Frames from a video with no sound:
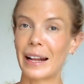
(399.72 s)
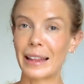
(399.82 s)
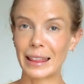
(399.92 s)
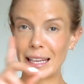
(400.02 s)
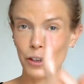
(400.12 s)
And I
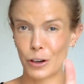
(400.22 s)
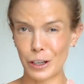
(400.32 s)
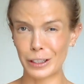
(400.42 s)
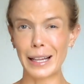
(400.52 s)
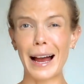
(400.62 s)
think you're
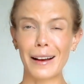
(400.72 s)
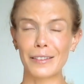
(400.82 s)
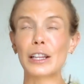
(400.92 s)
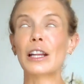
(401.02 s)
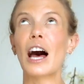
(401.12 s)
gonna
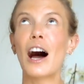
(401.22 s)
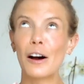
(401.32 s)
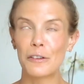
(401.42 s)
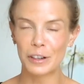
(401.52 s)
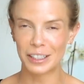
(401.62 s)

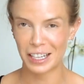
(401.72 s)
love